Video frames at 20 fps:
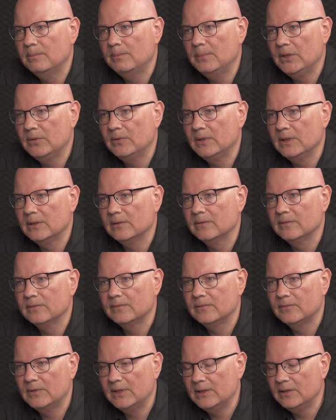period
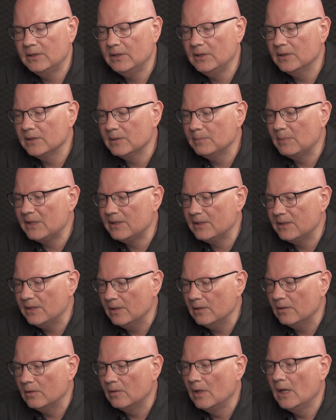of recent years, but
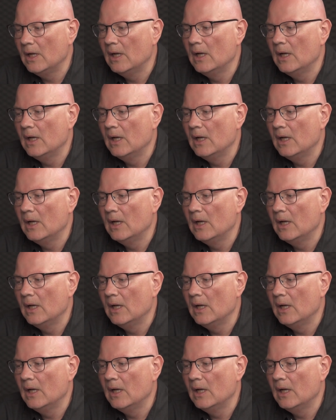still,